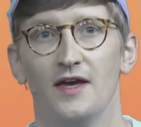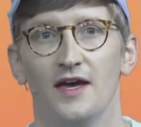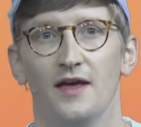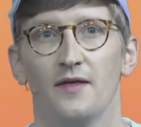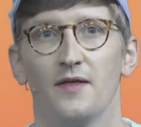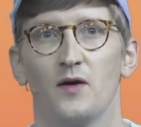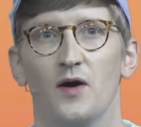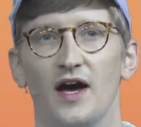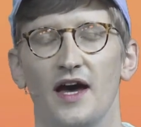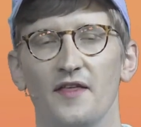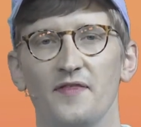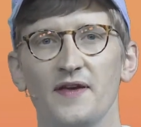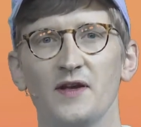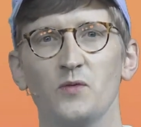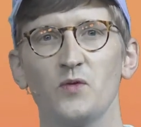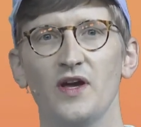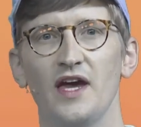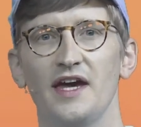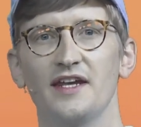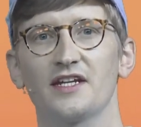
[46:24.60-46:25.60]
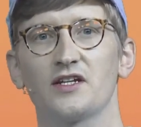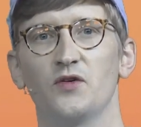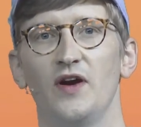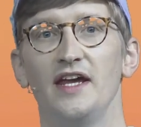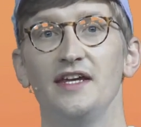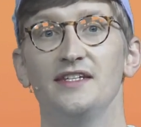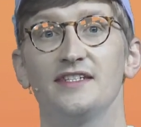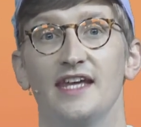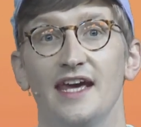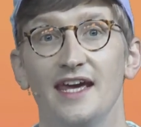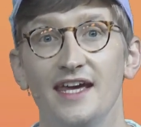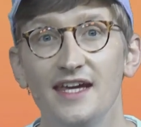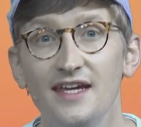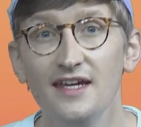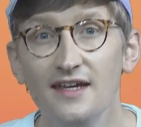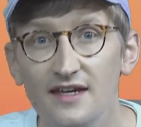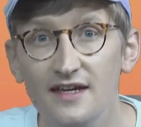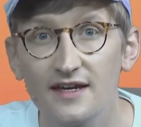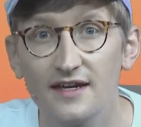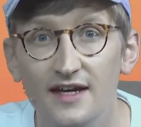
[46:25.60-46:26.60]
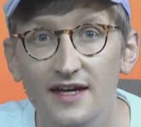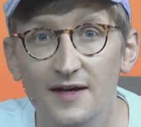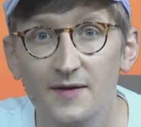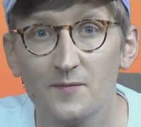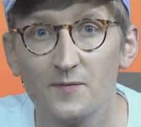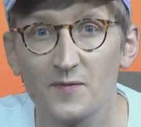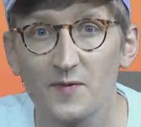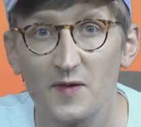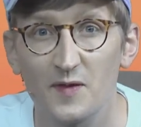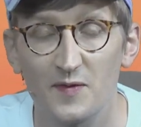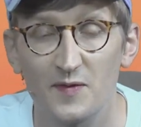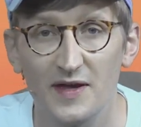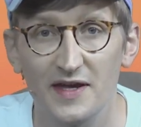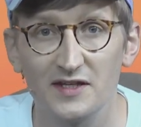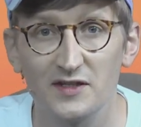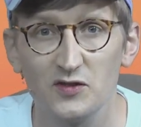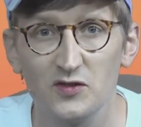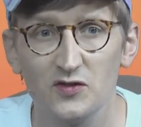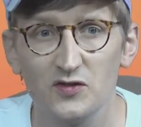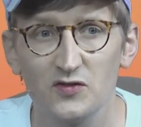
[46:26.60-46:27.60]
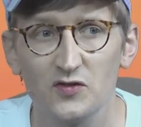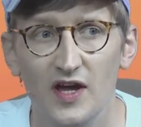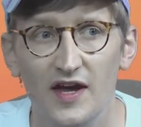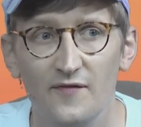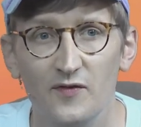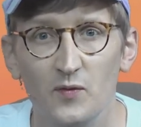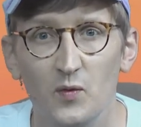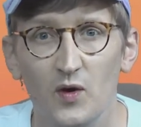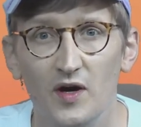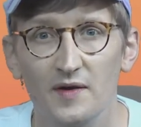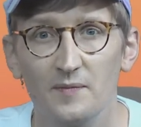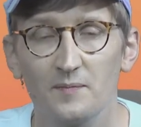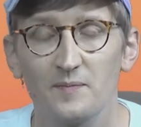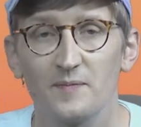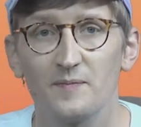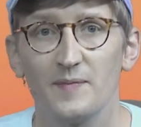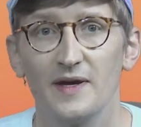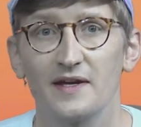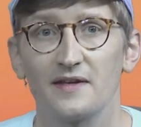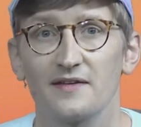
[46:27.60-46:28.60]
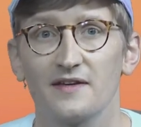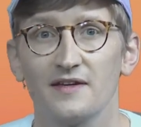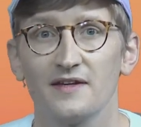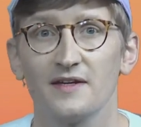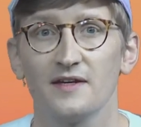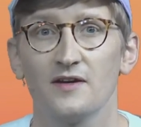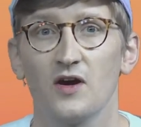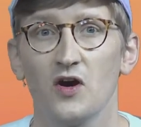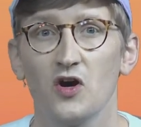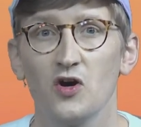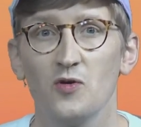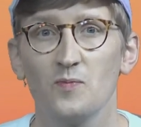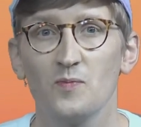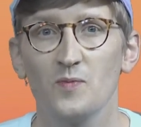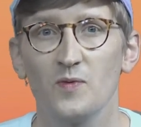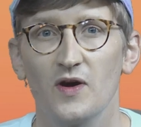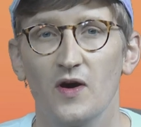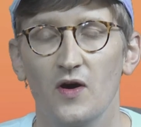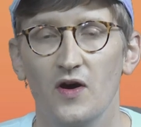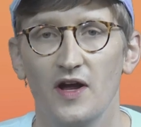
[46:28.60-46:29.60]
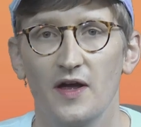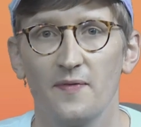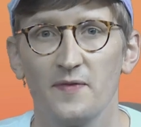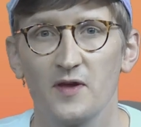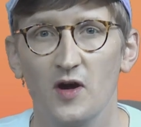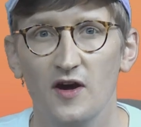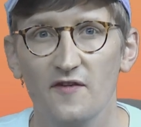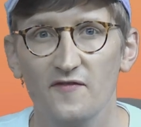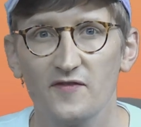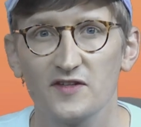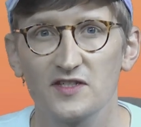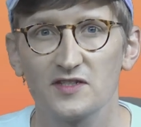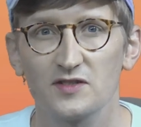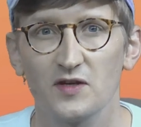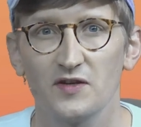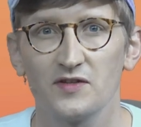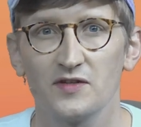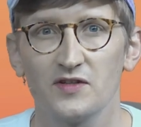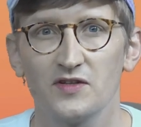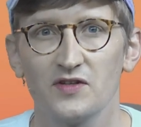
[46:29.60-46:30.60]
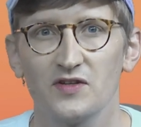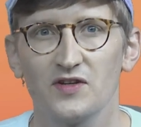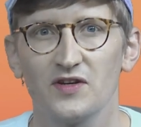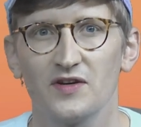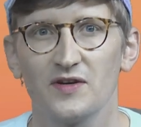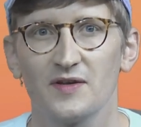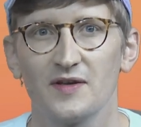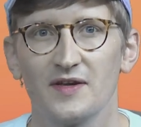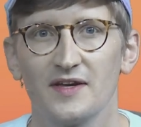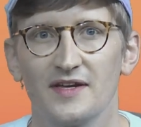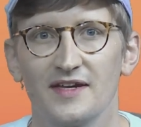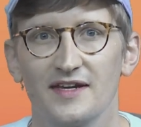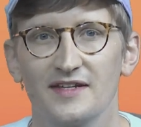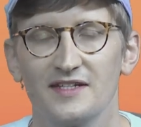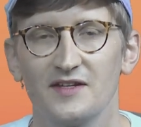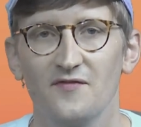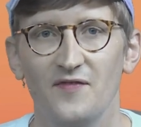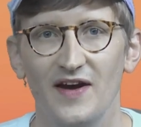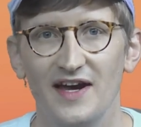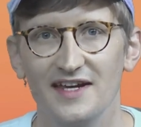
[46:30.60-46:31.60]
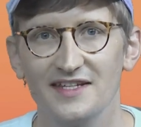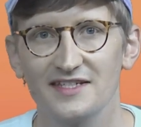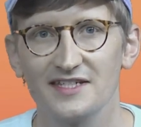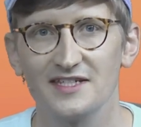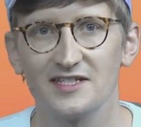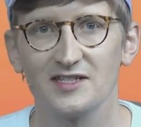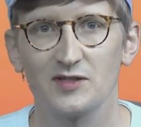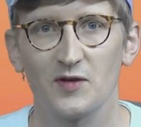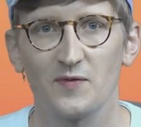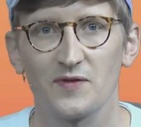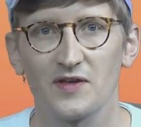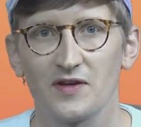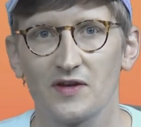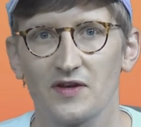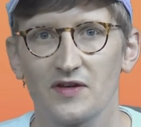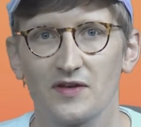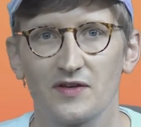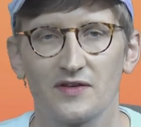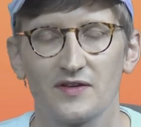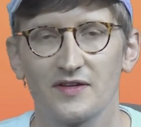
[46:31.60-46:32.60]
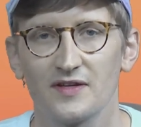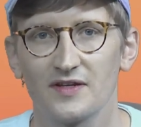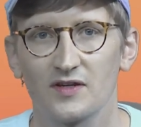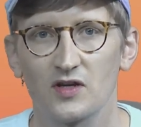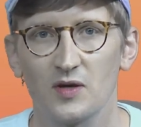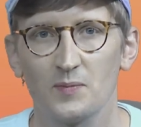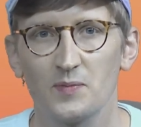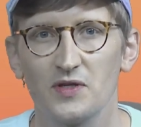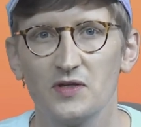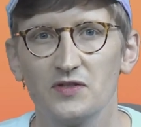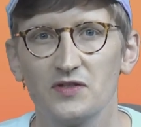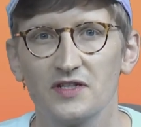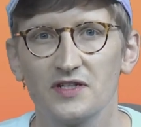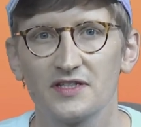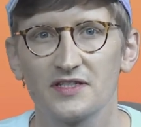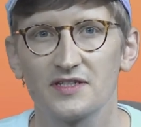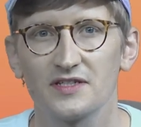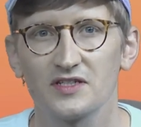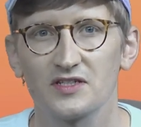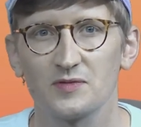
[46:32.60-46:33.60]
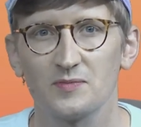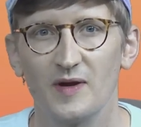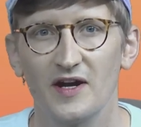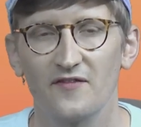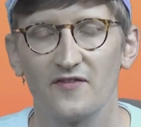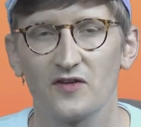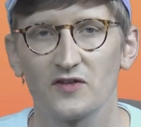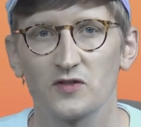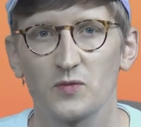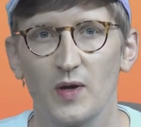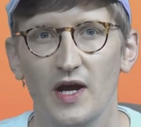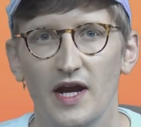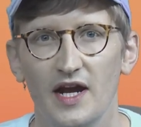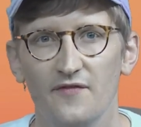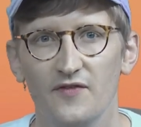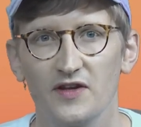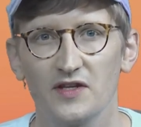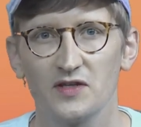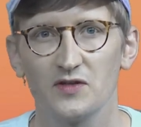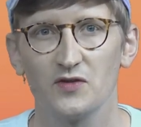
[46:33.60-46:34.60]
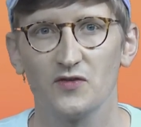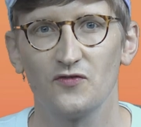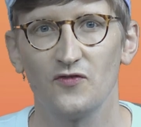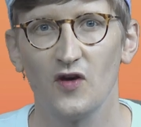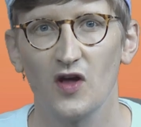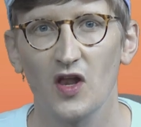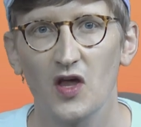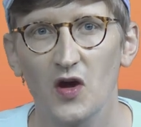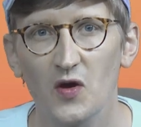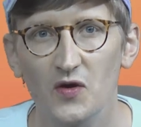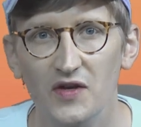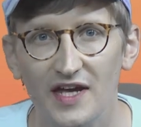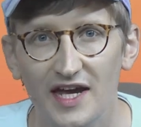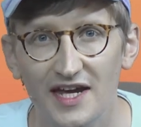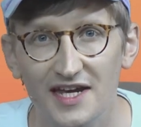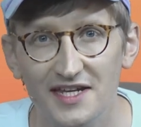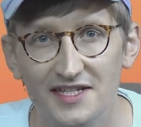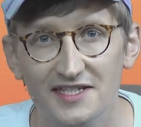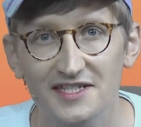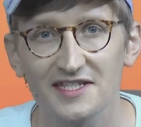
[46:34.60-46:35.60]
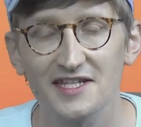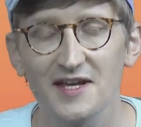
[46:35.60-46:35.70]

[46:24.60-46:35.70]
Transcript: I think we had a great day. Thank you to everyone back home or in the office, on your devices, on your computers, your smartphones, wherever you followed us.